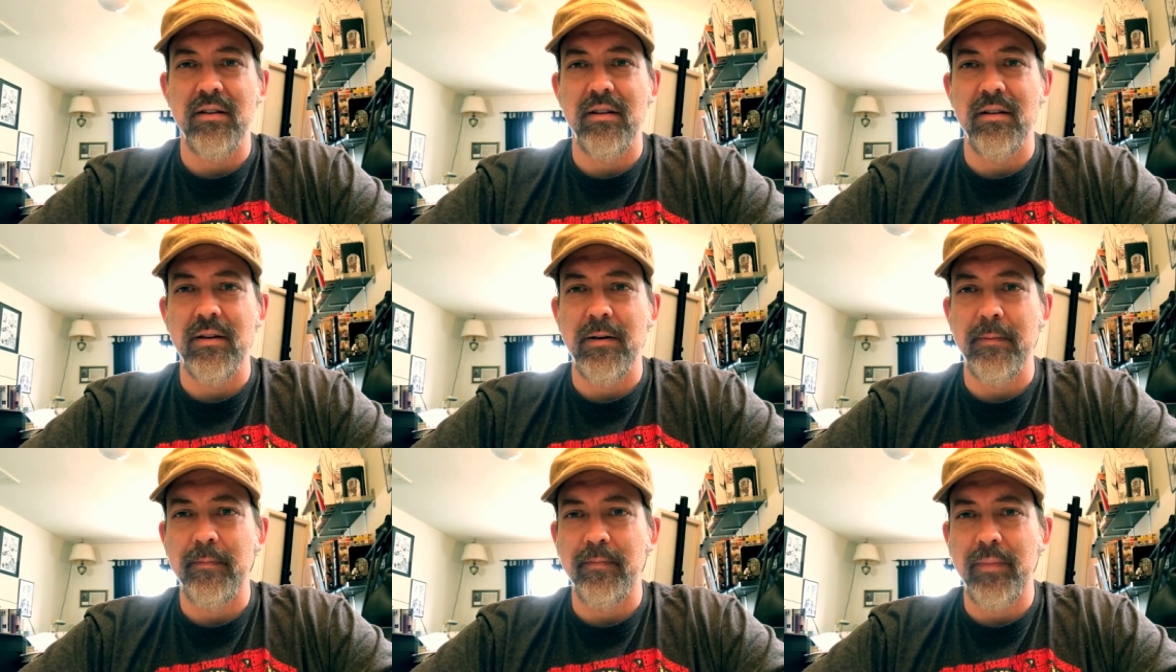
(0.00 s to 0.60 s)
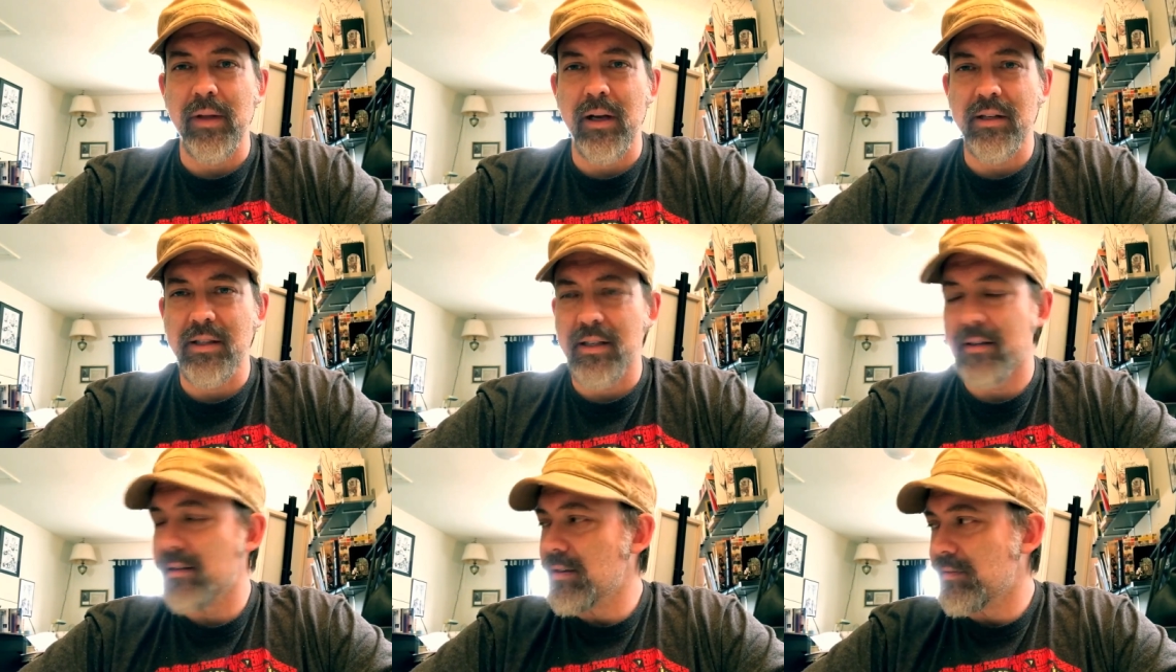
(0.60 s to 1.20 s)
And um,
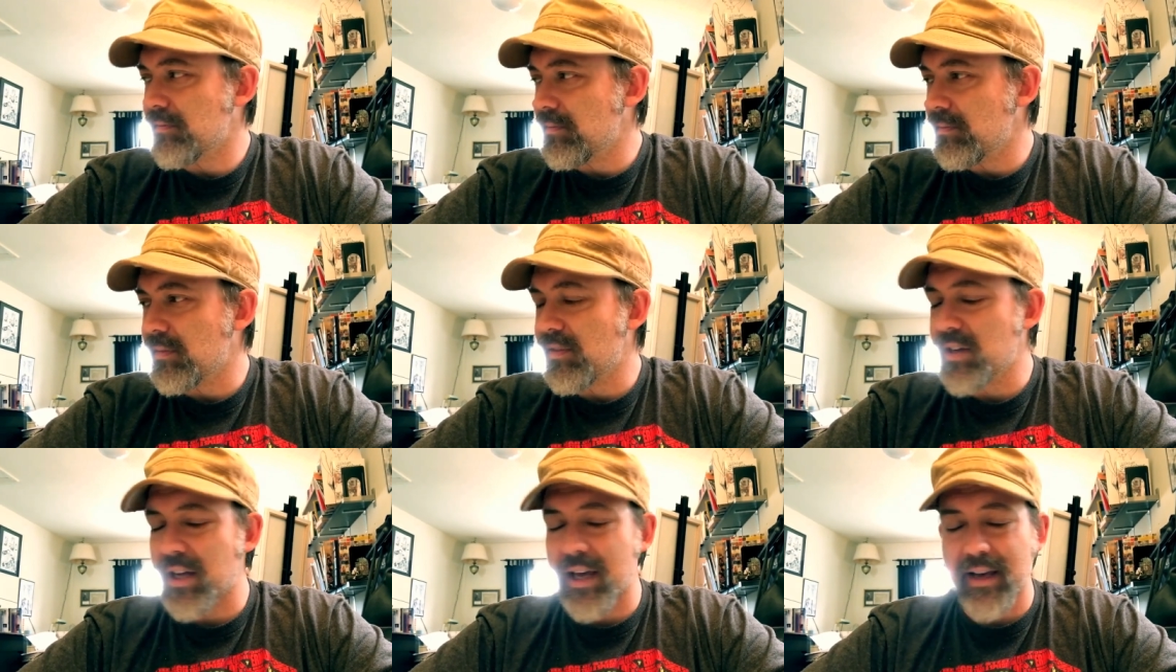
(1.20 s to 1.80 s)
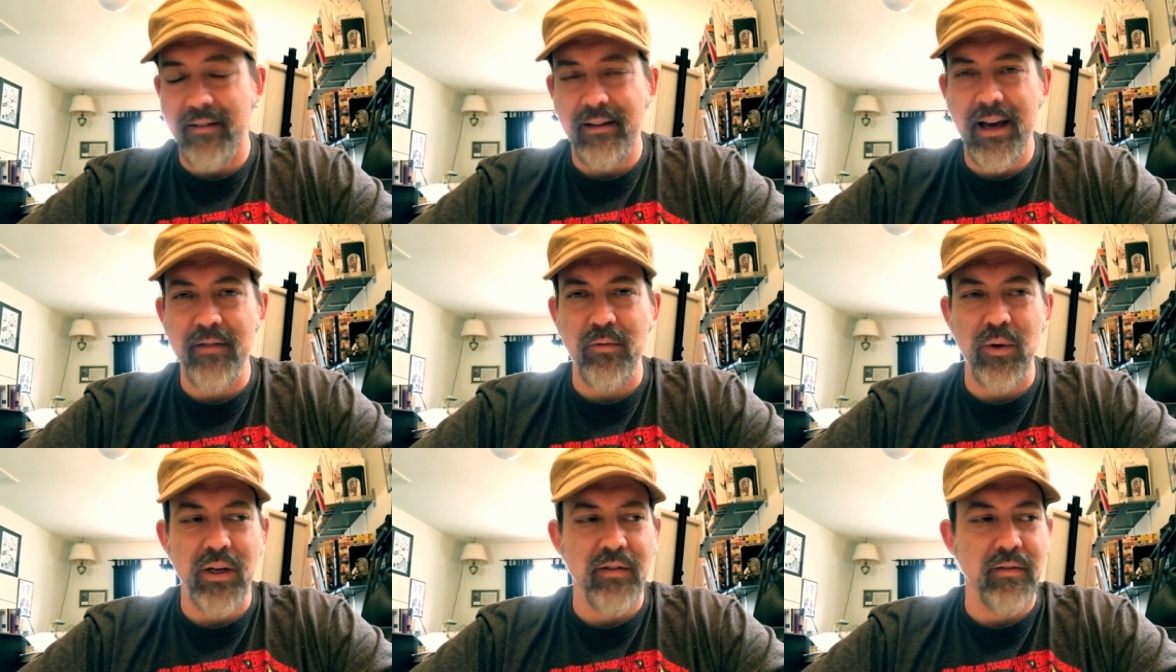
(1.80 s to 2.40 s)
actually, I
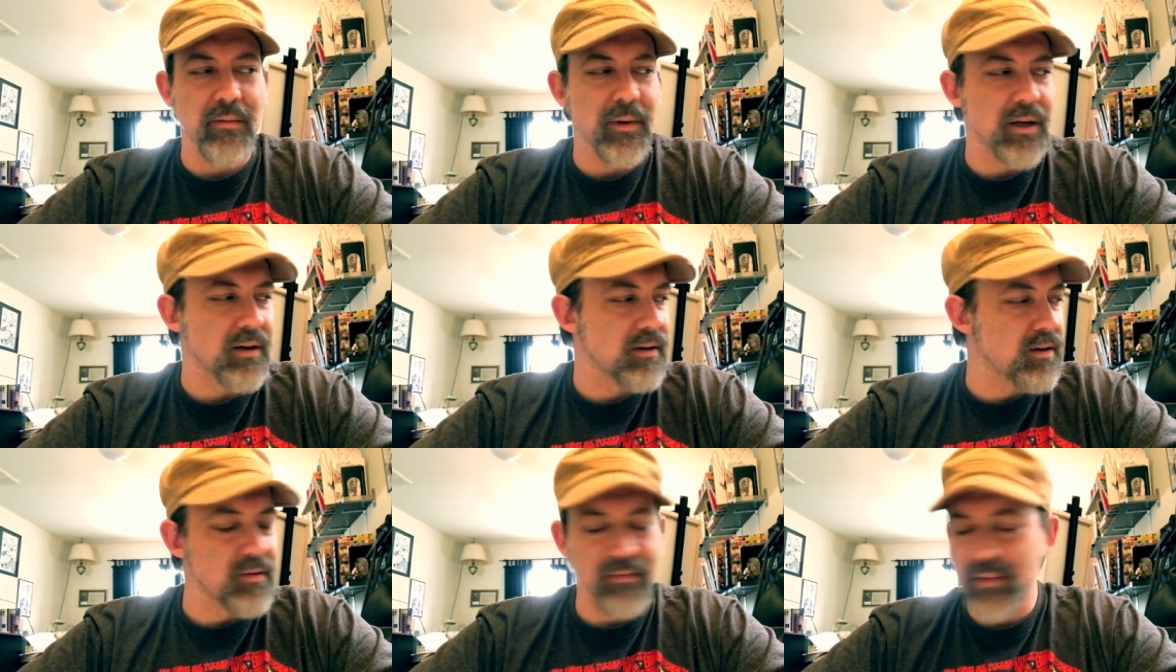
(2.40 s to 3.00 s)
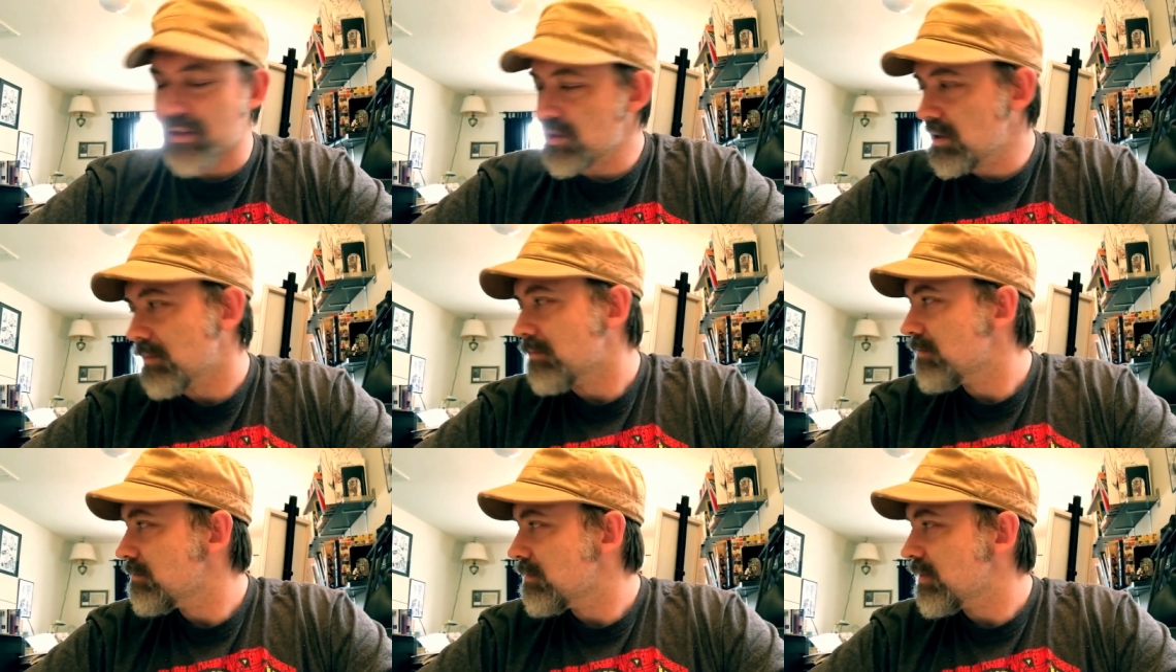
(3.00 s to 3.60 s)
have one of them here. I should have,
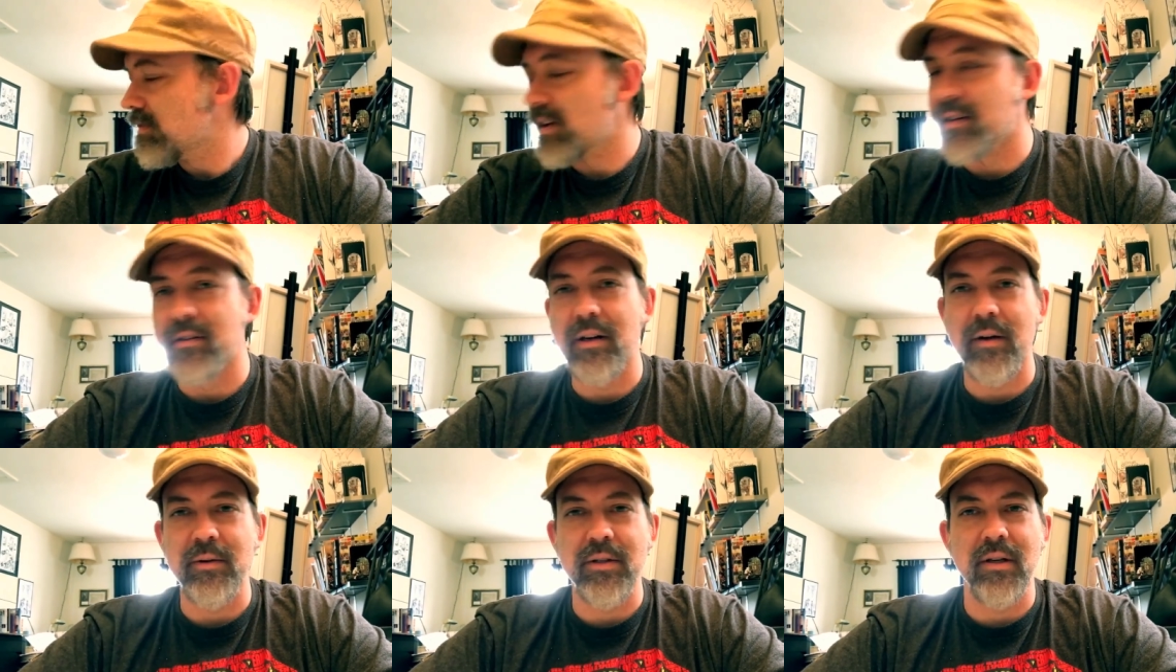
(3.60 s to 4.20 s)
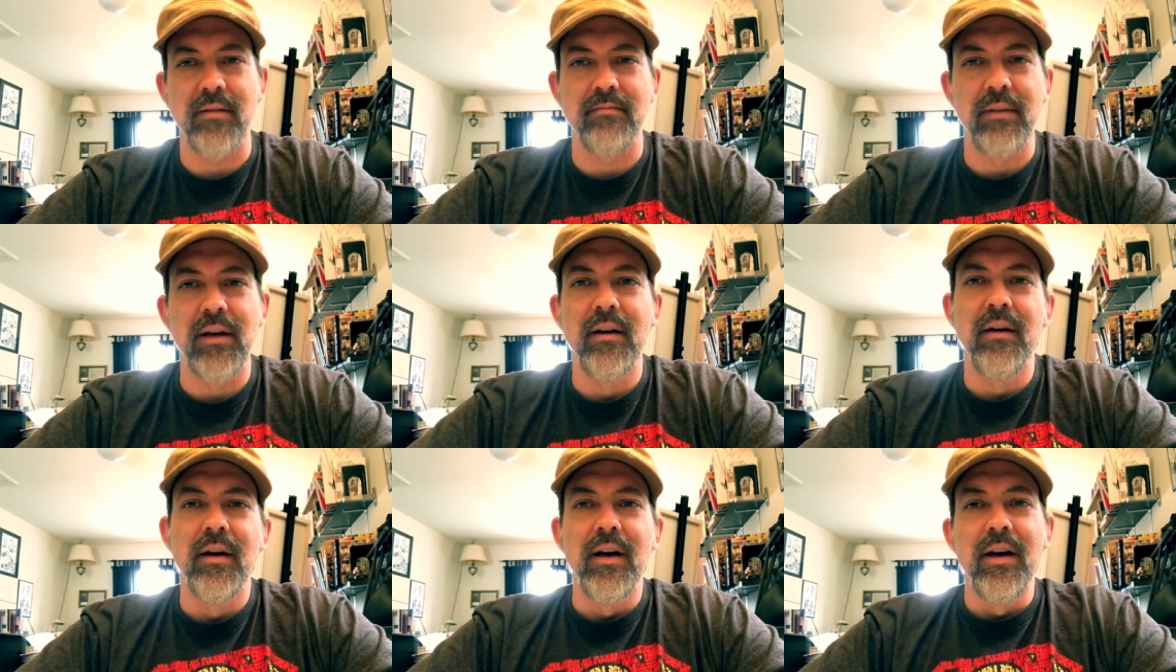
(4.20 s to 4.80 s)
if I knew I was going
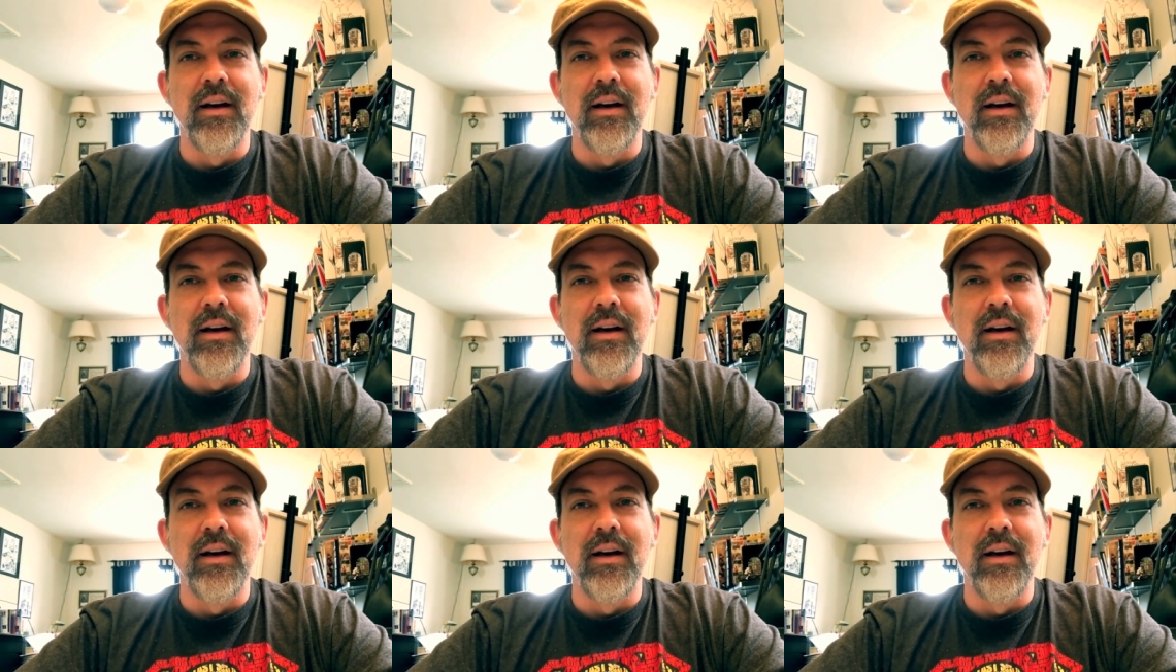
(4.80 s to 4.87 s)
to